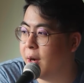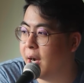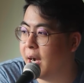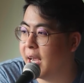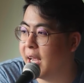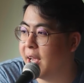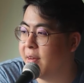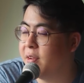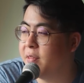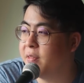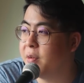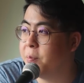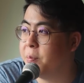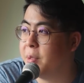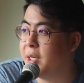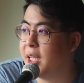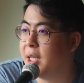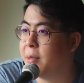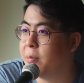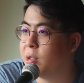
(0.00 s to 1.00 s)
I haven't even
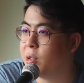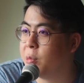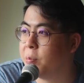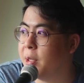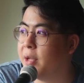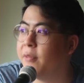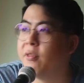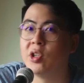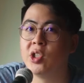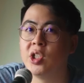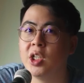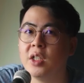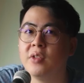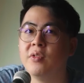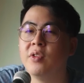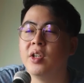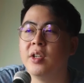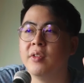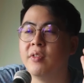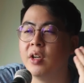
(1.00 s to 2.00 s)
been able to play for church
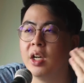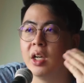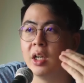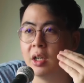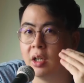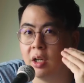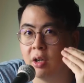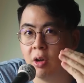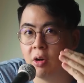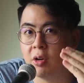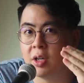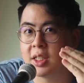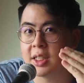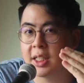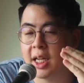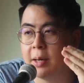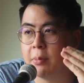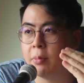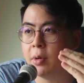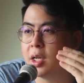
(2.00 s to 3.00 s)
for the longest
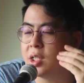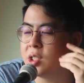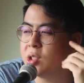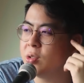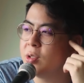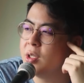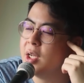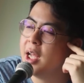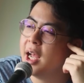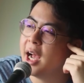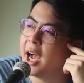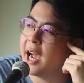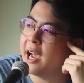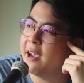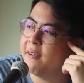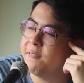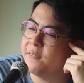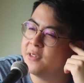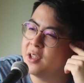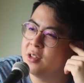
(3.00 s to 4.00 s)
time, right? So
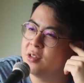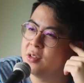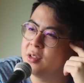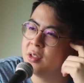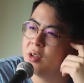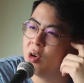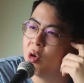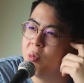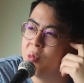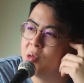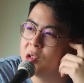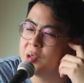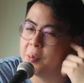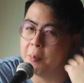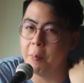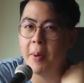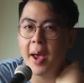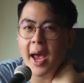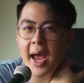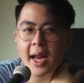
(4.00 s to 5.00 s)
I feel
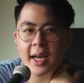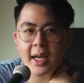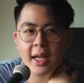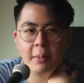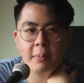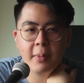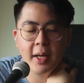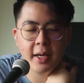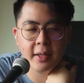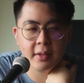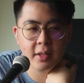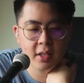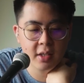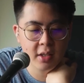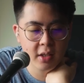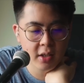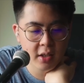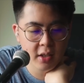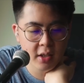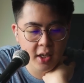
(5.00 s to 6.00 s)
almost bad that I'm like,
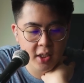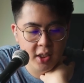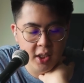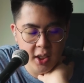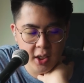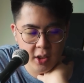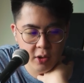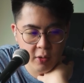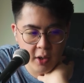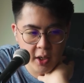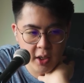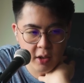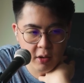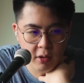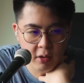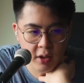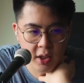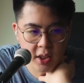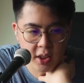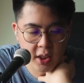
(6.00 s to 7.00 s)
actually, do I need
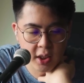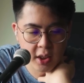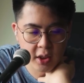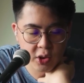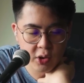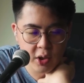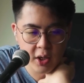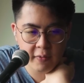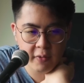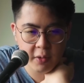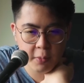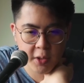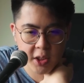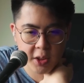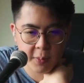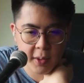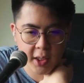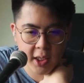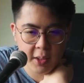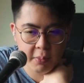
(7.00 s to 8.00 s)
all this? Should I even be
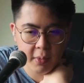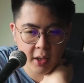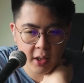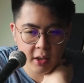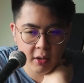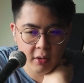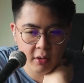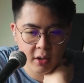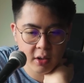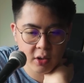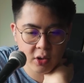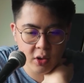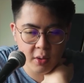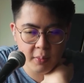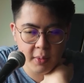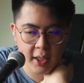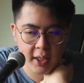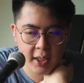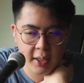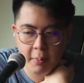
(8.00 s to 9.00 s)
spending money on it?
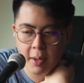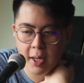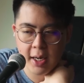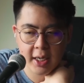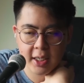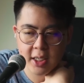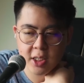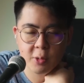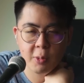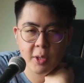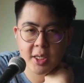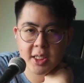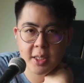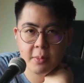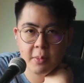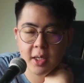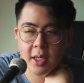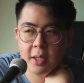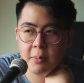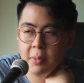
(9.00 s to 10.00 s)
Am I like just
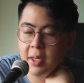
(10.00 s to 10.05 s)
wasting money?